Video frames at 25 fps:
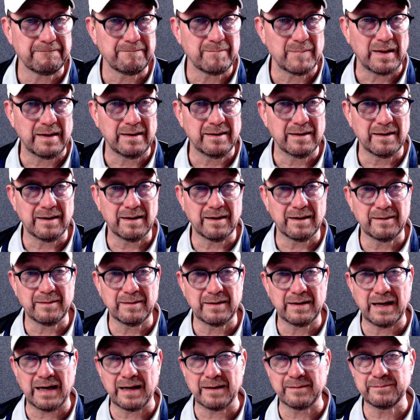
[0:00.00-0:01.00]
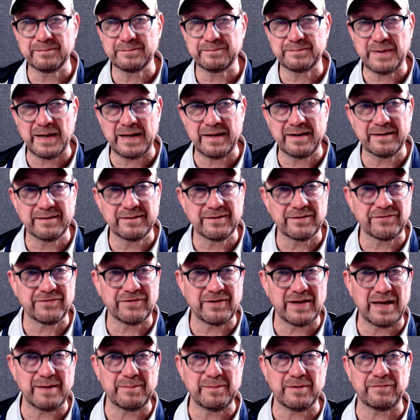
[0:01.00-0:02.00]
I'm painting the
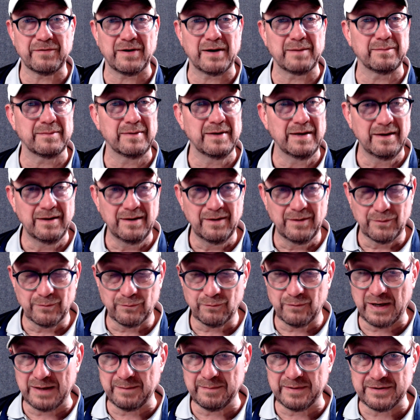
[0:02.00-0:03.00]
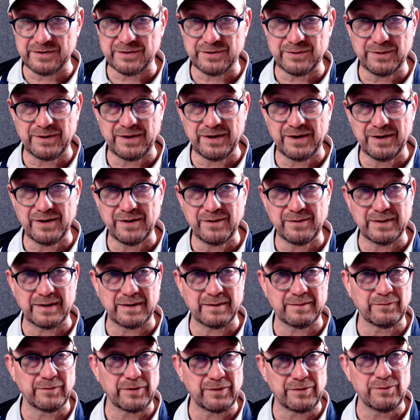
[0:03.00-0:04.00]
same if I'm right in my studio and
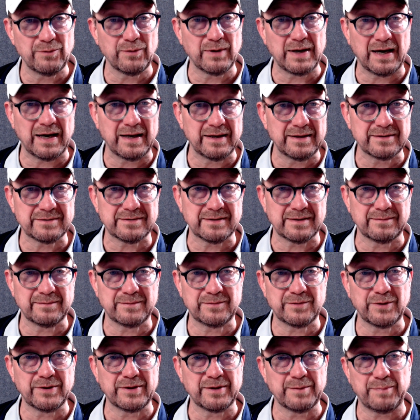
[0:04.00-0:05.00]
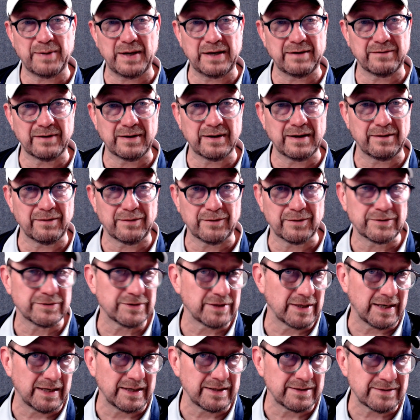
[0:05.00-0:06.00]
I'm with you guys and doing the painting on Thursday
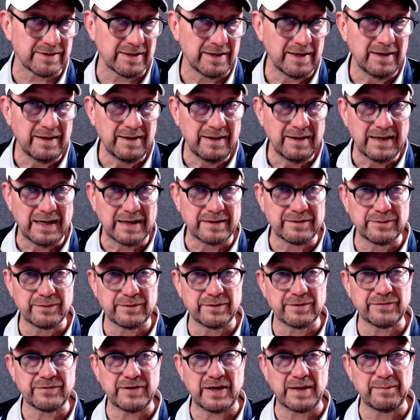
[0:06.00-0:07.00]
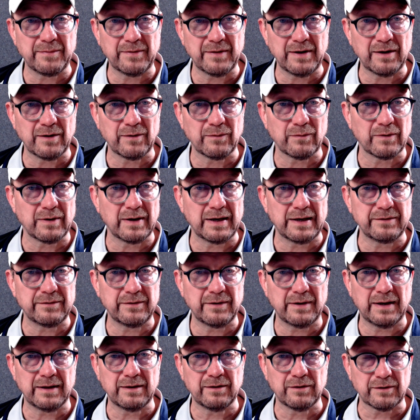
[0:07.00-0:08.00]
nights. I do the same there, where
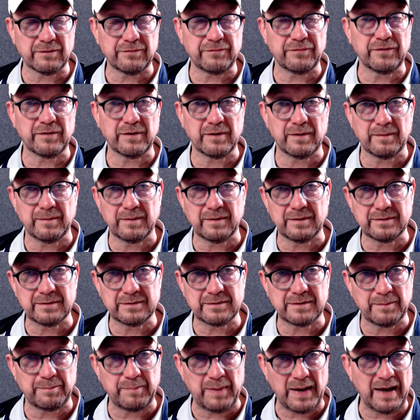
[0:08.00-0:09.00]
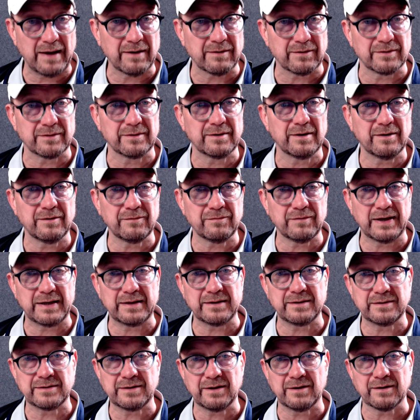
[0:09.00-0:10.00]
I look for the pattern of light
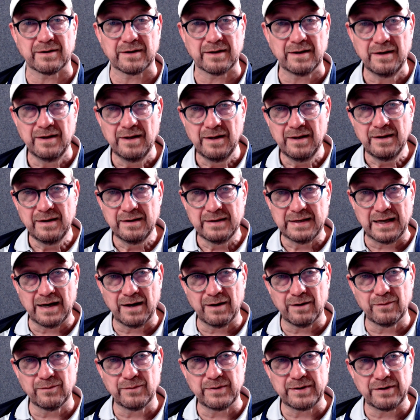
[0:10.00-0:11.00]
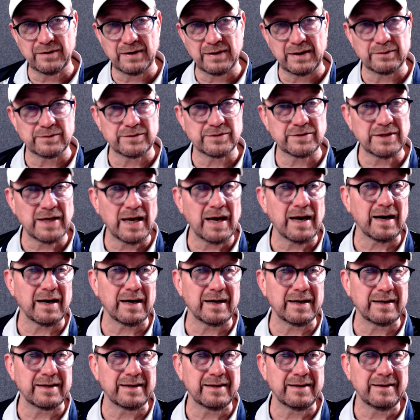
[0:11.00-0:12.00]
and dark. Now, when you're outside,